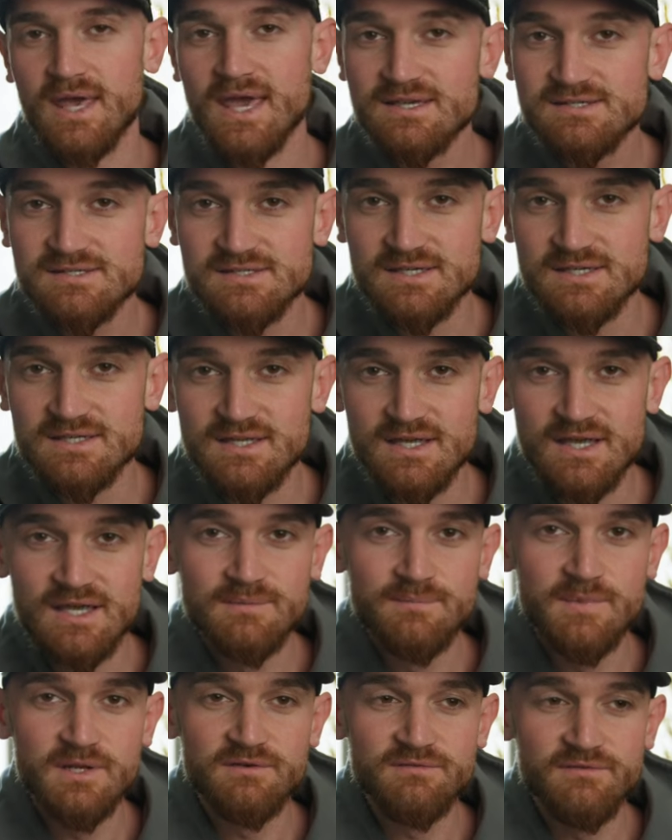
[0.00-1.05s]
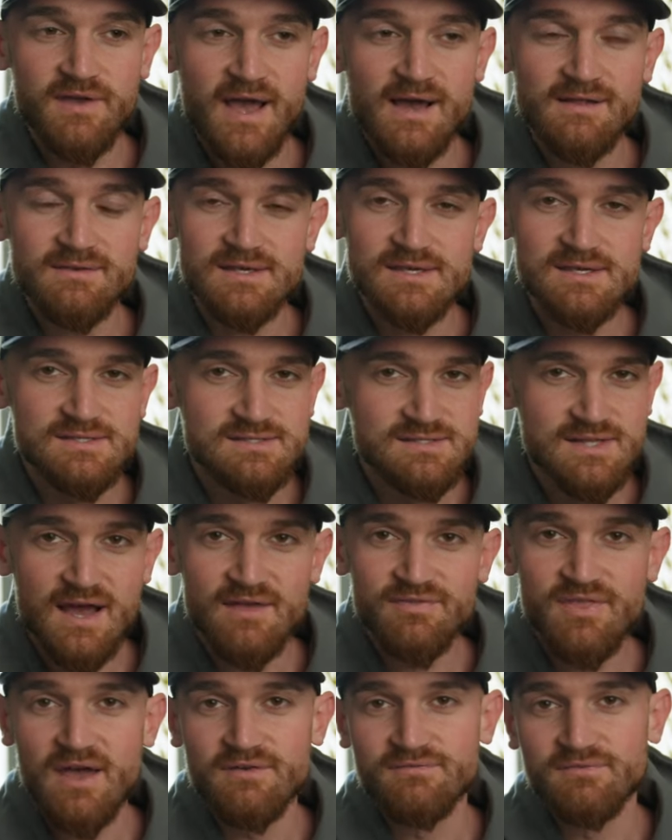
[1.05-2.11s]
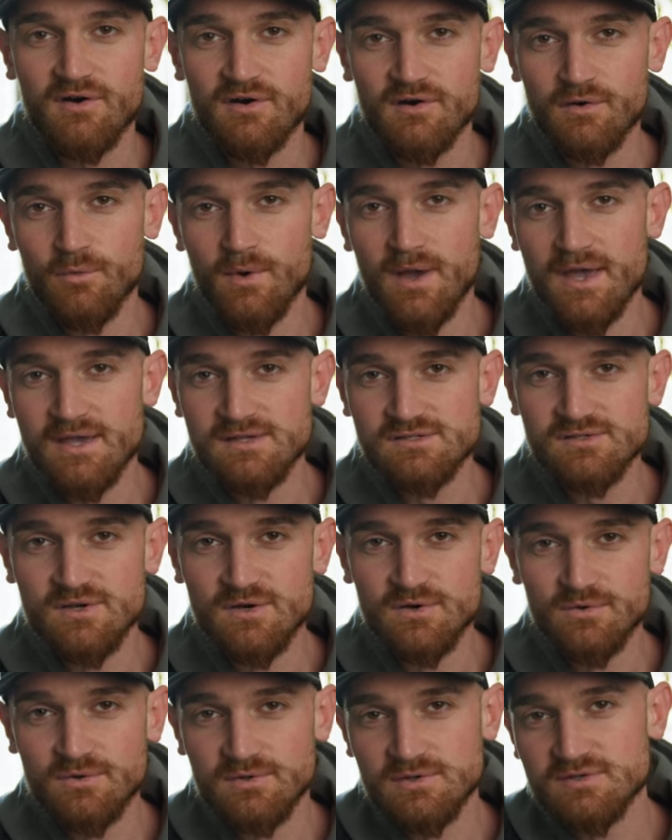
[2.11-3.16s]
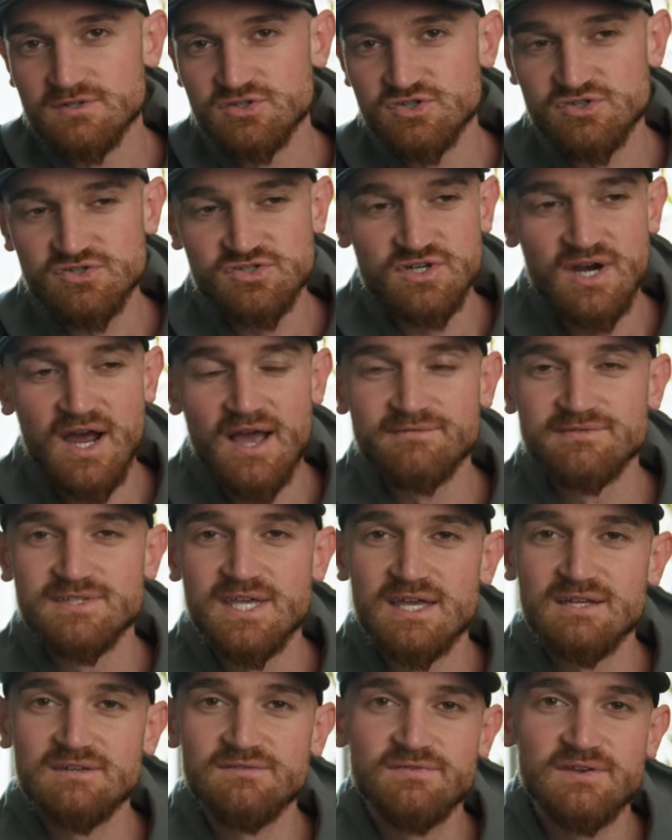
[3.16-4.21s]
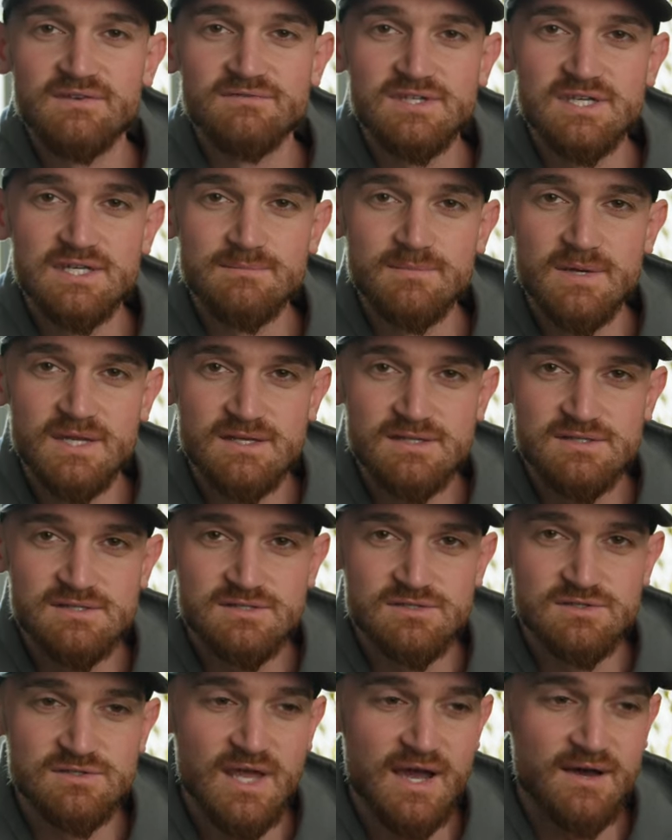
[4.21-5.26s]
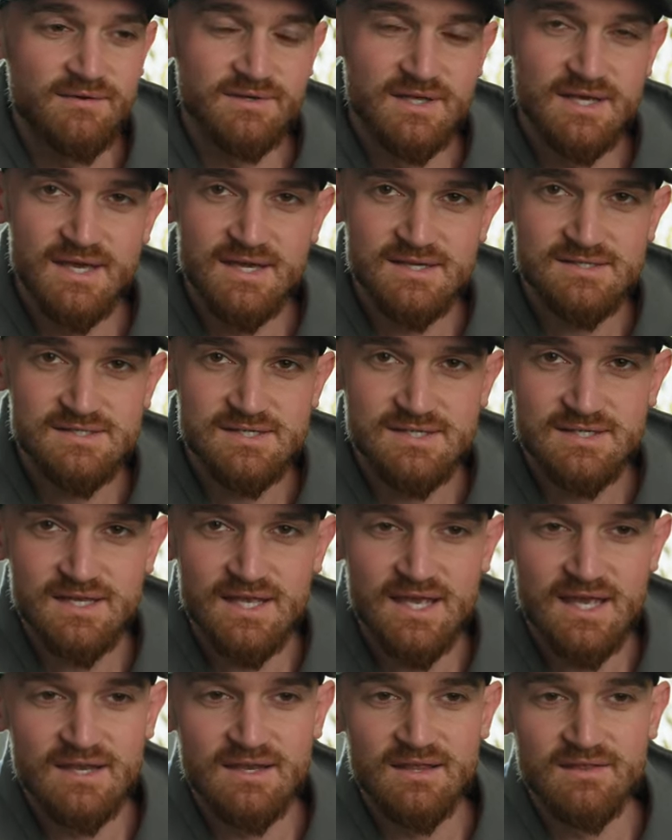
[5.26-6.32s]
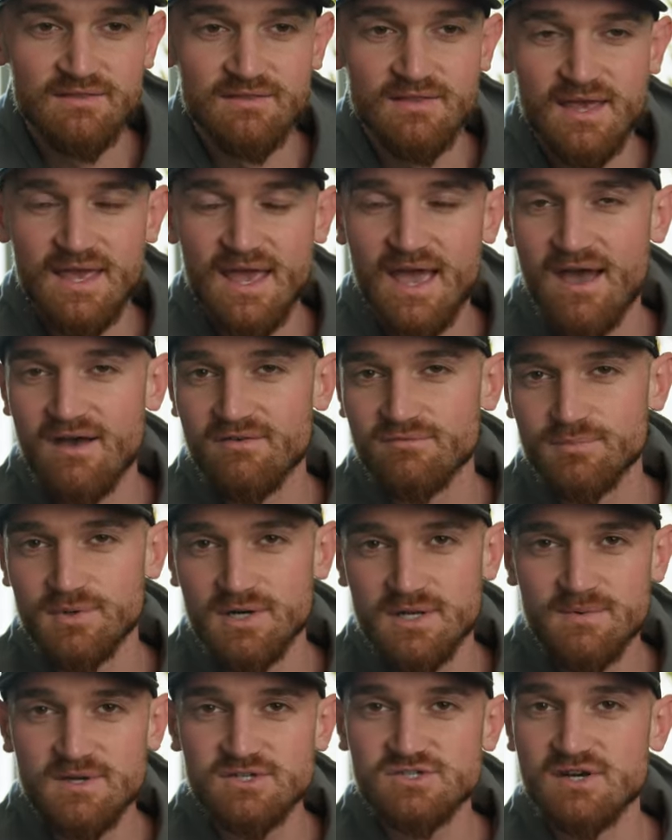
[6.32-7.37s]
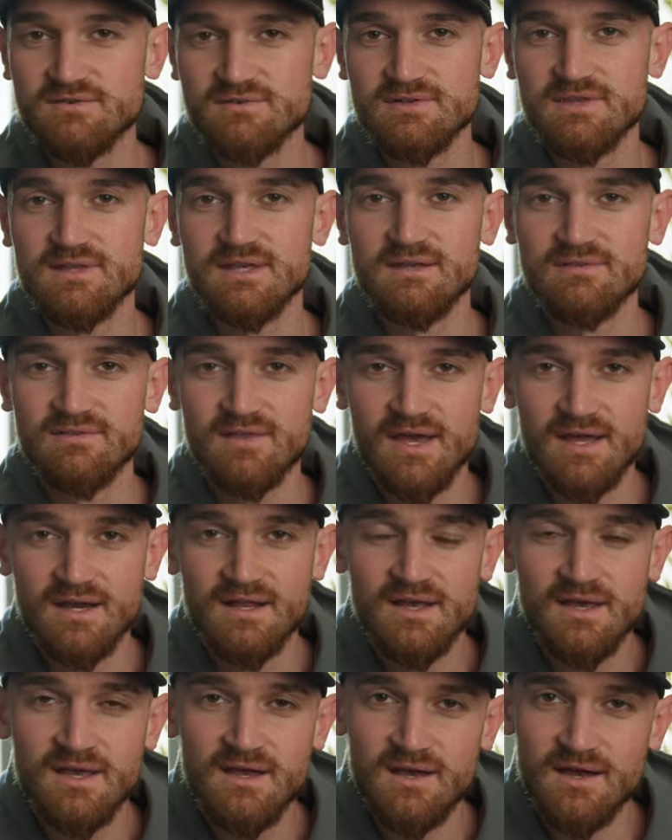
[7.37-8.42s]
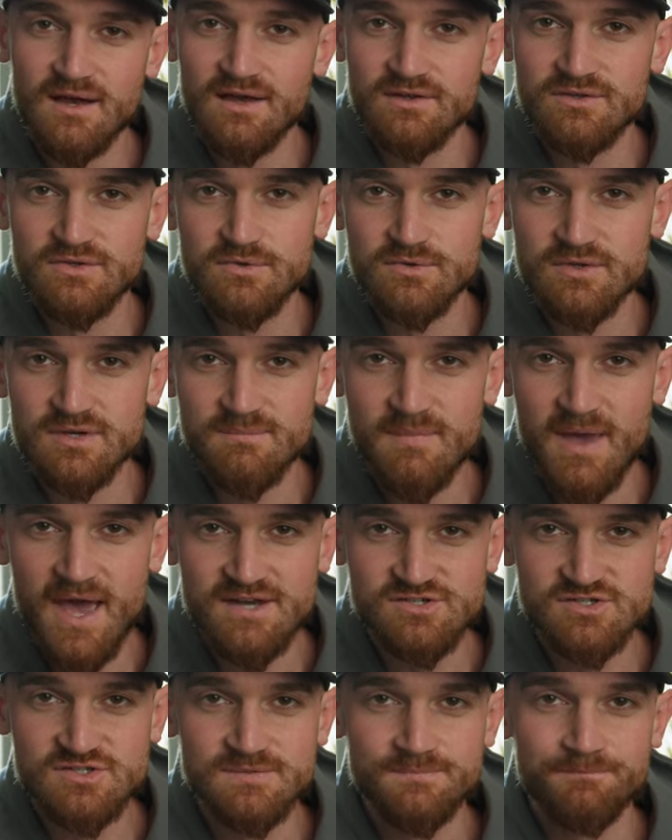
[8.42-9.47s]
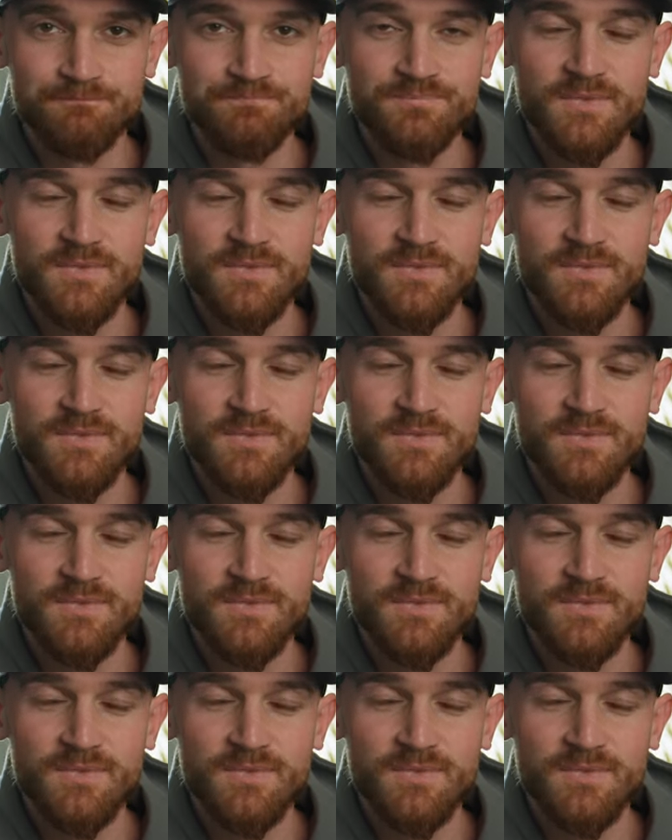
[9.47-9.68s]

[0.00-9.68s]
Hixson and Middle Valley is not that far away. So you can just drive 10 to 15 minutes down to Hixson, and they have pretty much everything that uh, you can imagine.